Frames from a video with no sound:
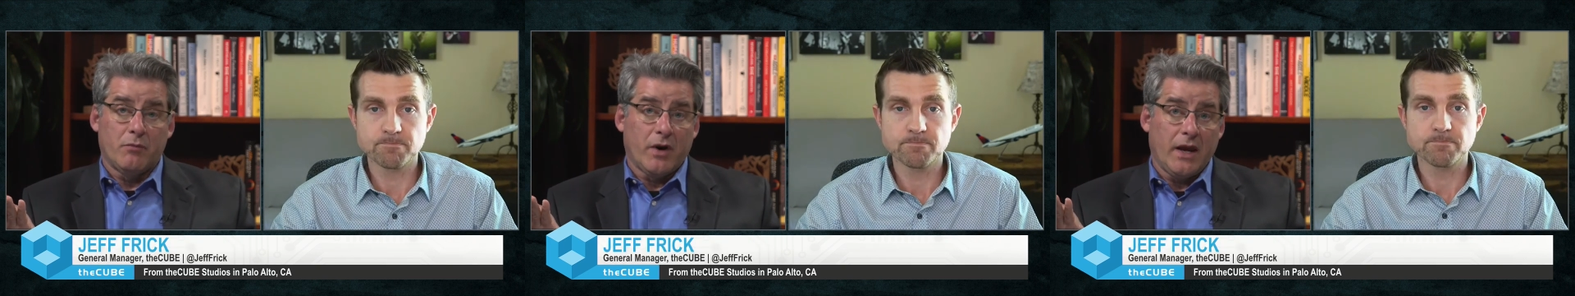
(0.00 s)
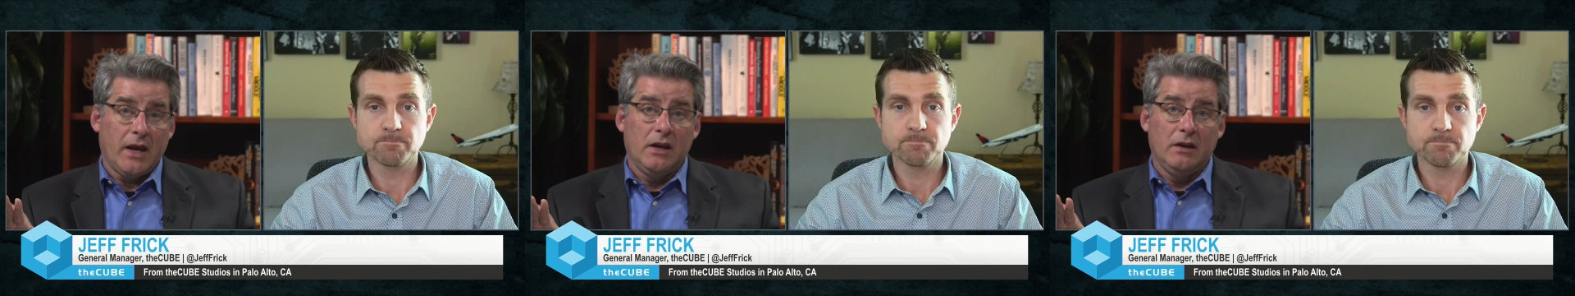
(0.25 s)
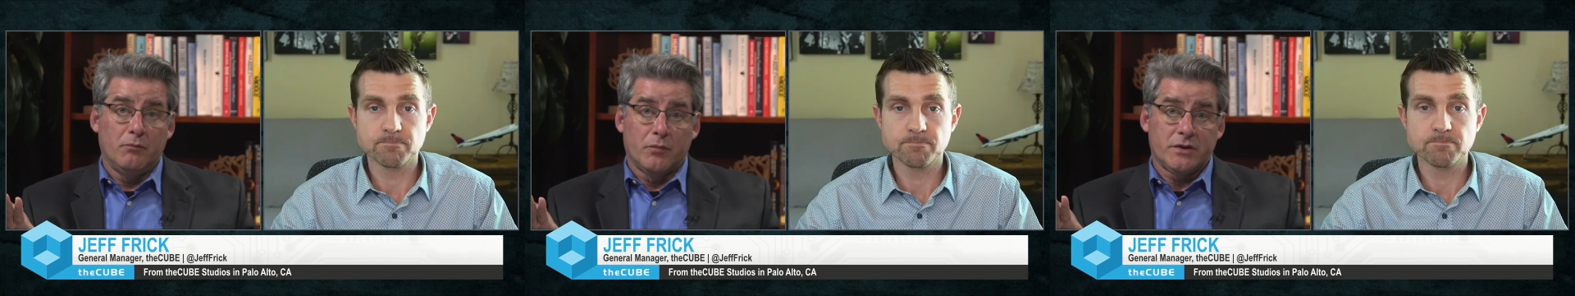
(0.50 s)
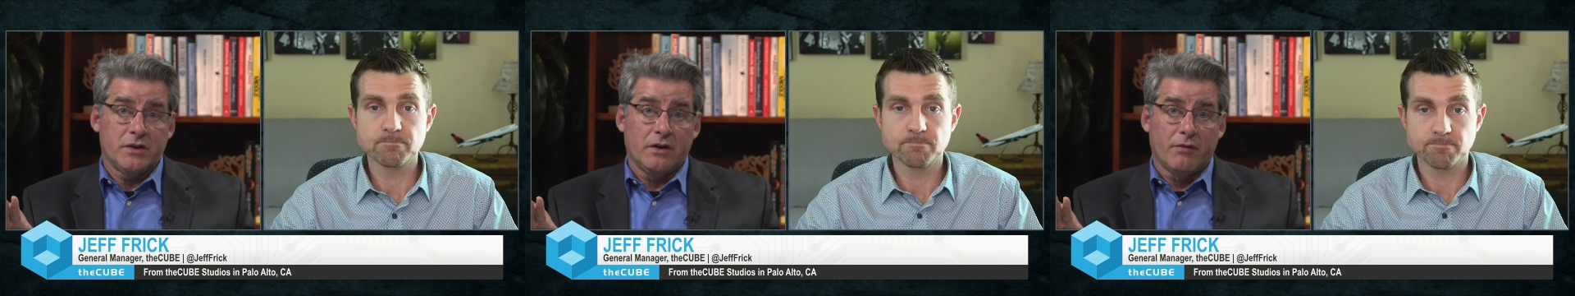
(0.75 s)
Speaker 1: probably eighty
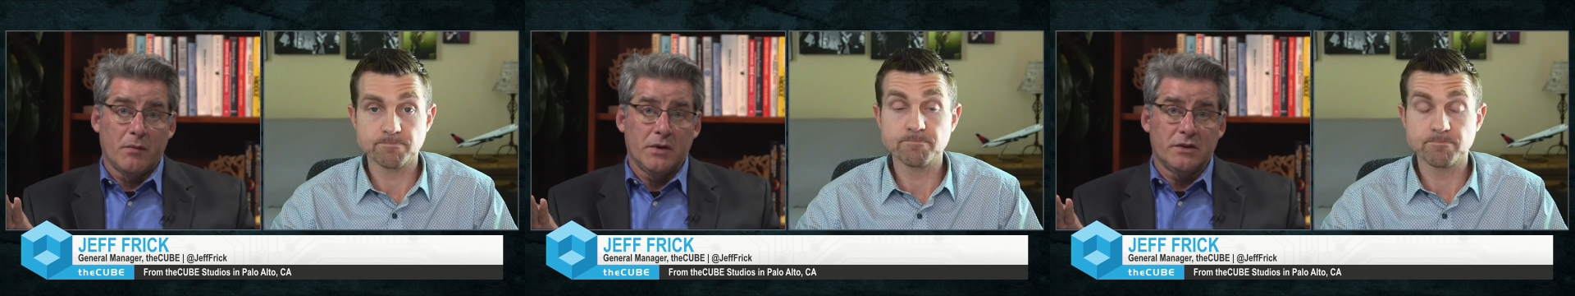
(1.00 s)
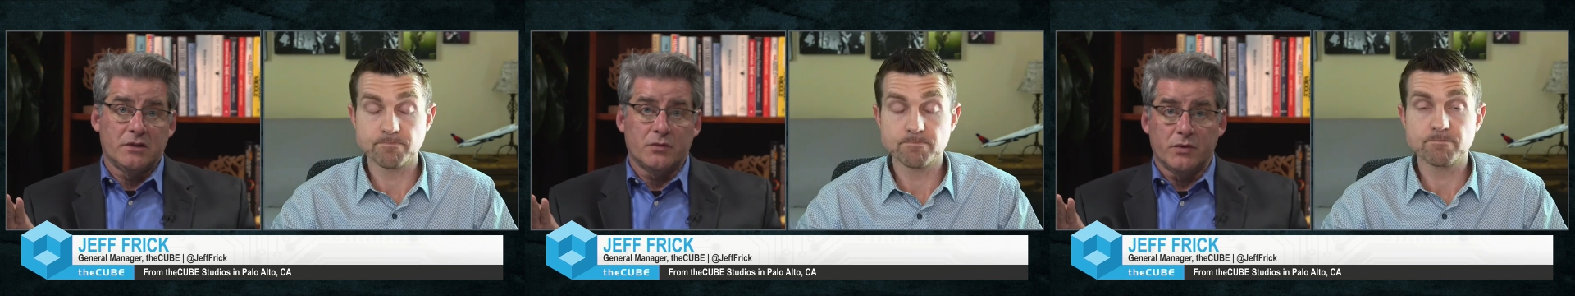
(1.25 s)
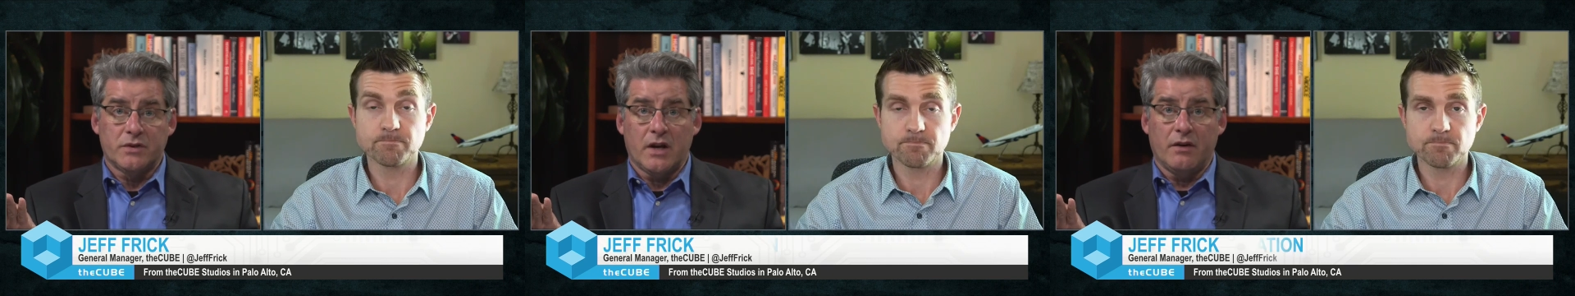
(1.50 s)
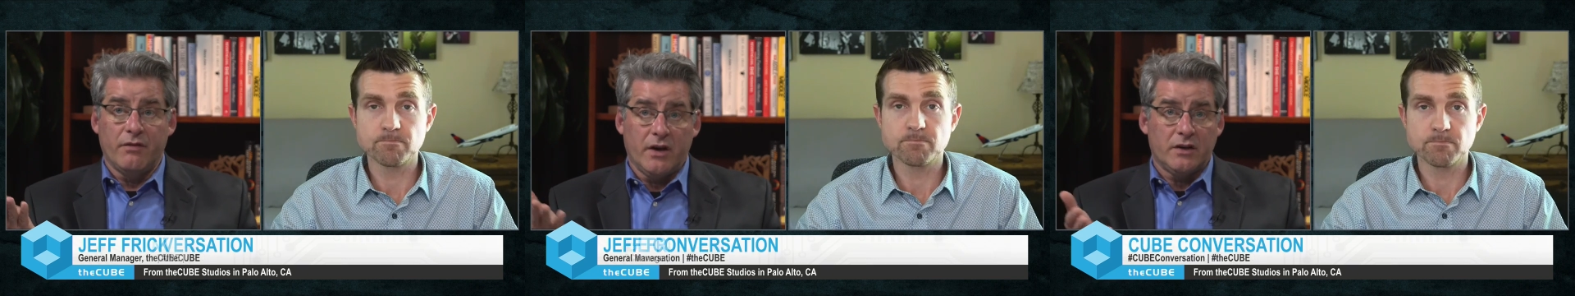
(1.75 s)
percent of our business was at
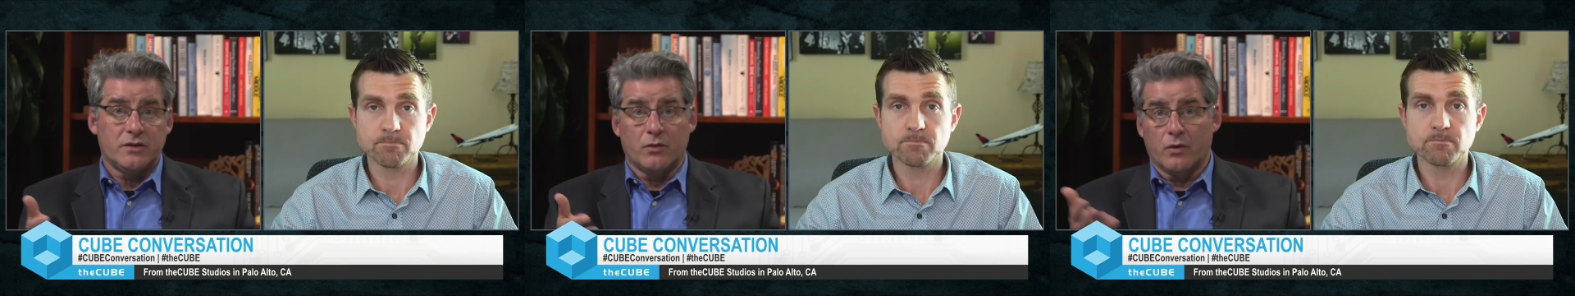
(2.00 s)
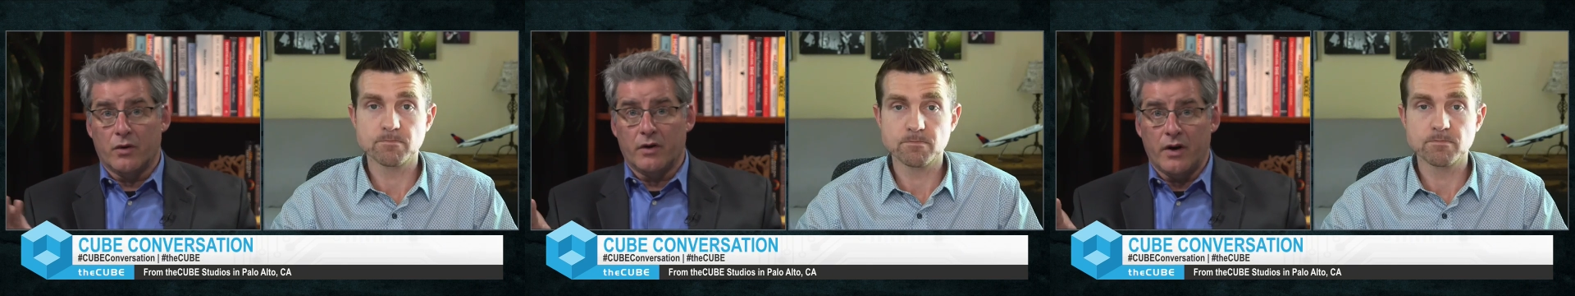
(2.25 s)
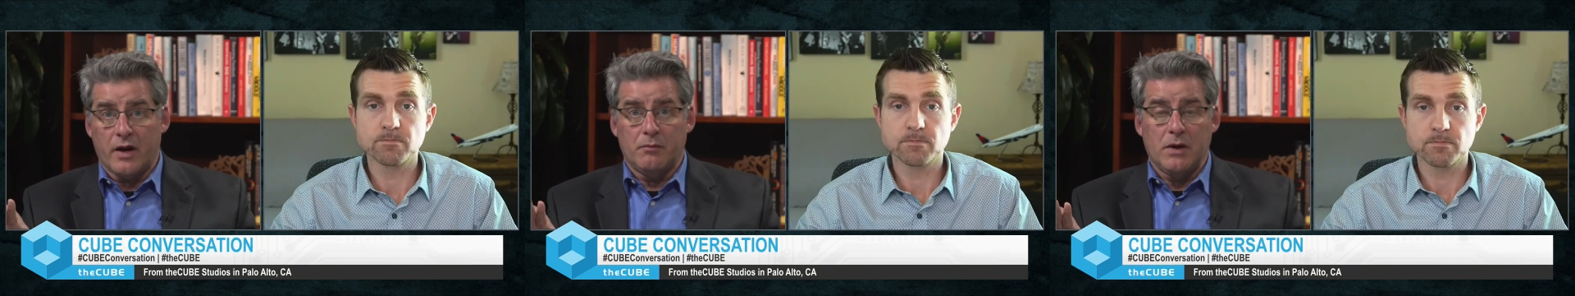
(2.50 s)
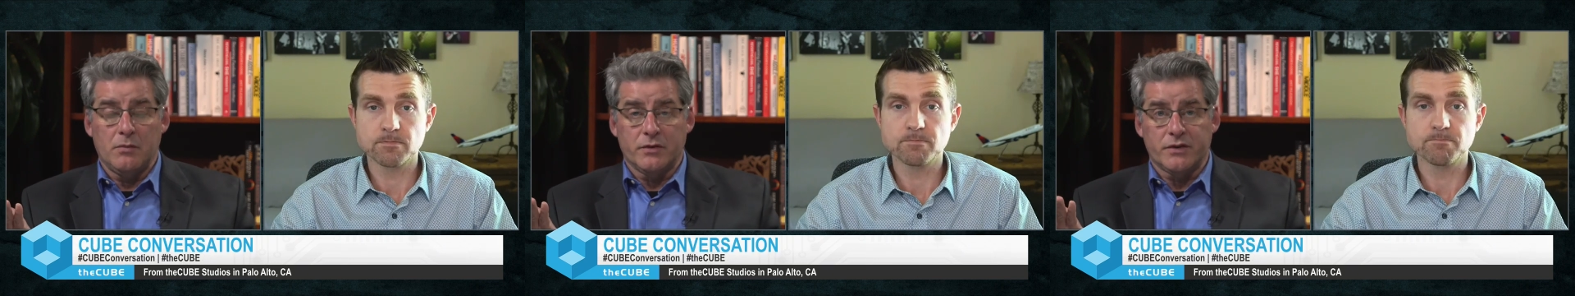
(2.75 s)
events or at
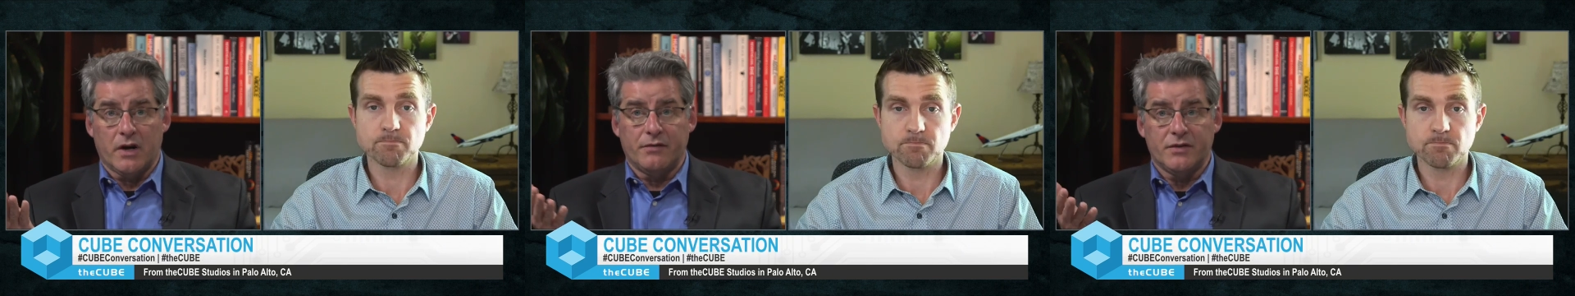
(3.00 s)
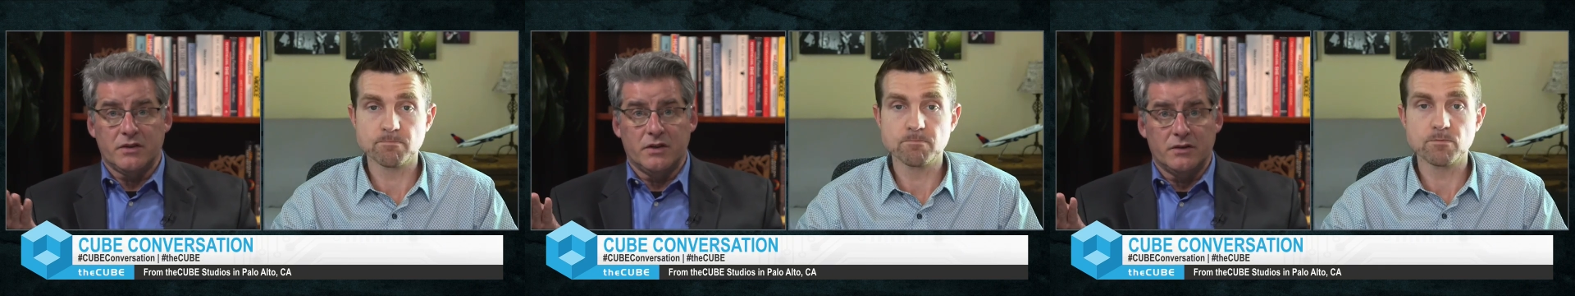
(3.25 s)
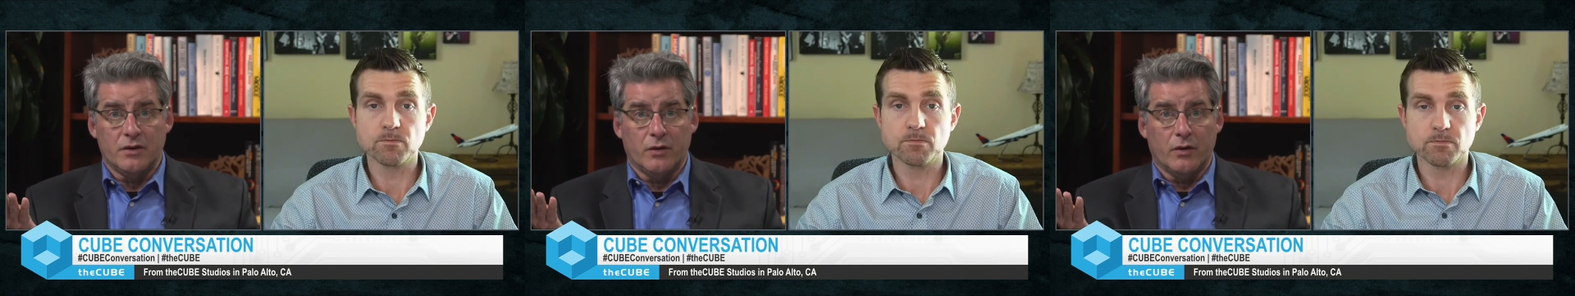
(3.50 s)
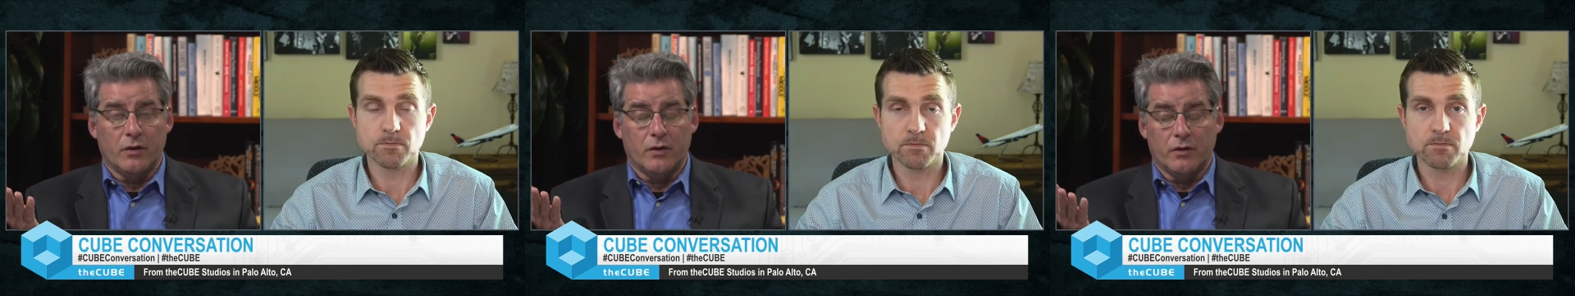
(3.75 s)
people's offices or,
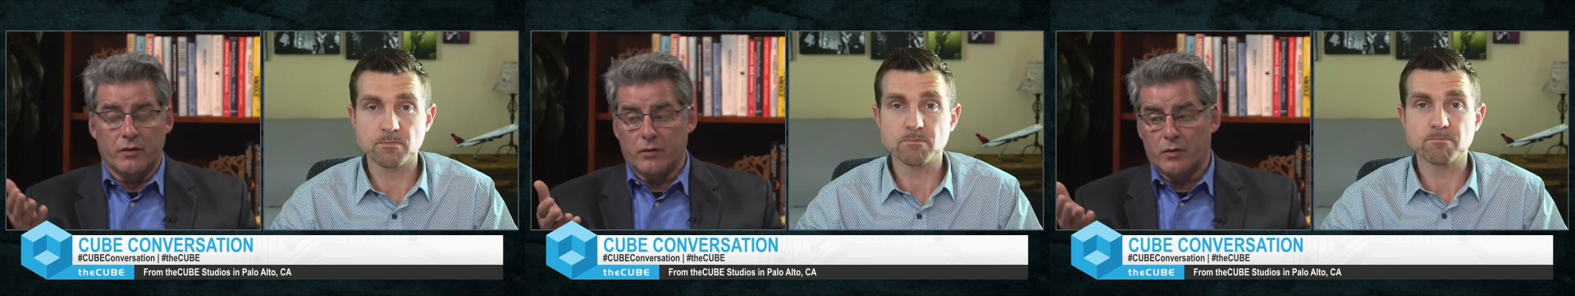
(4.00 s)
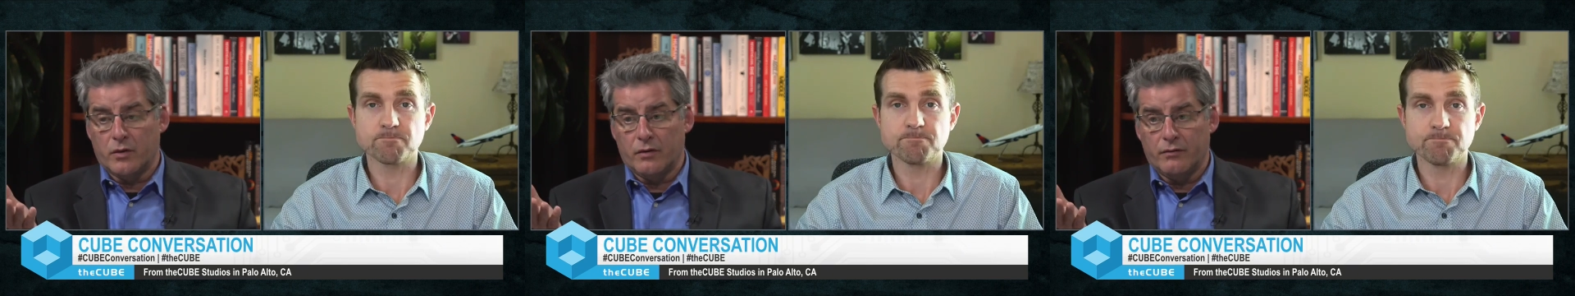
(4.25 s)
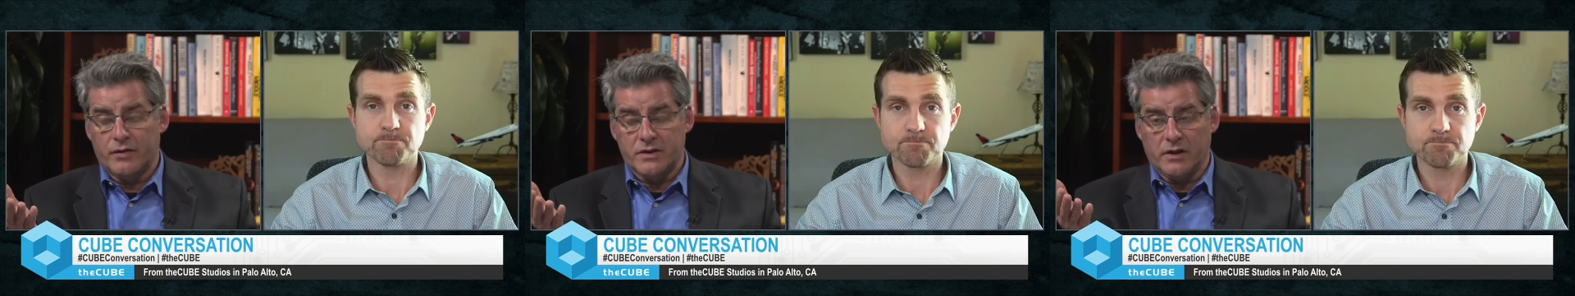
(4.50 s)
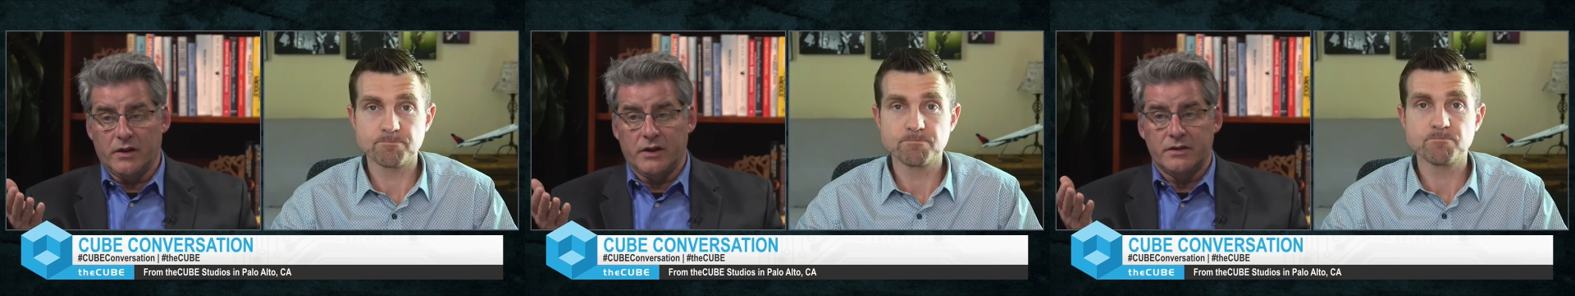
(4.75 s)
or, or
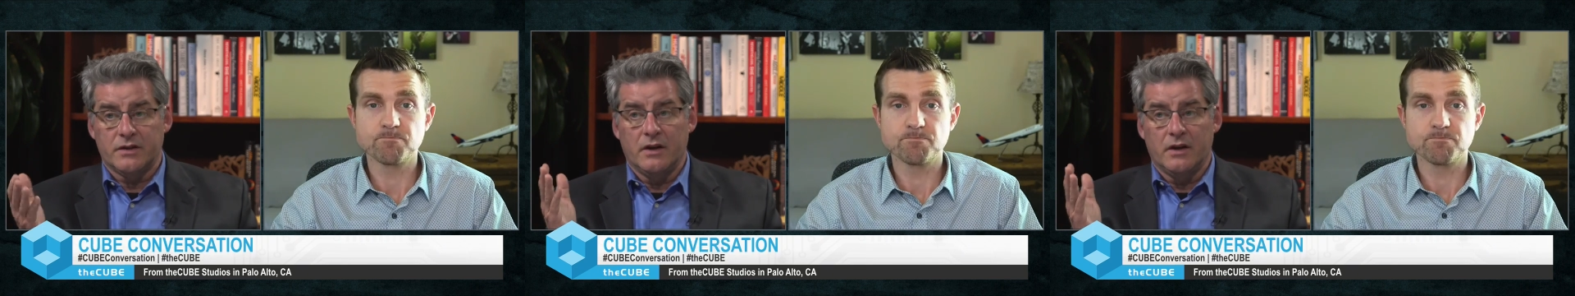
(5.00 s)
facilities.